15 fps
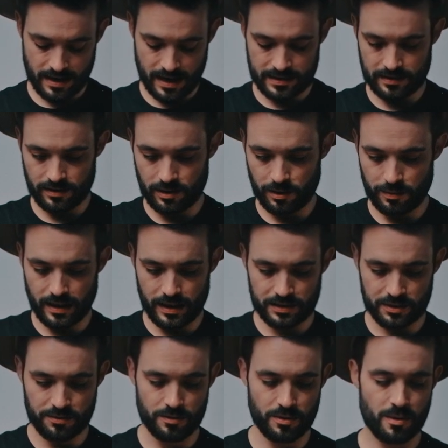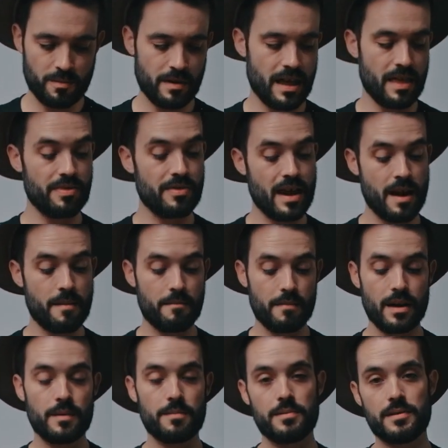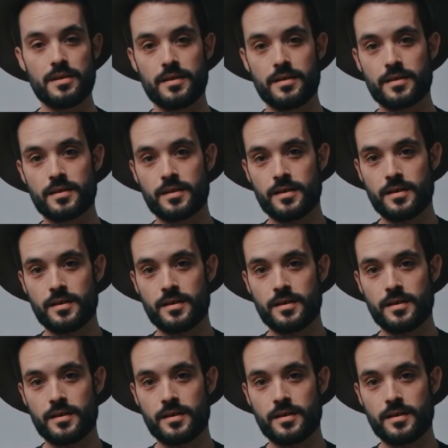It has a little bit extra room, and that may be,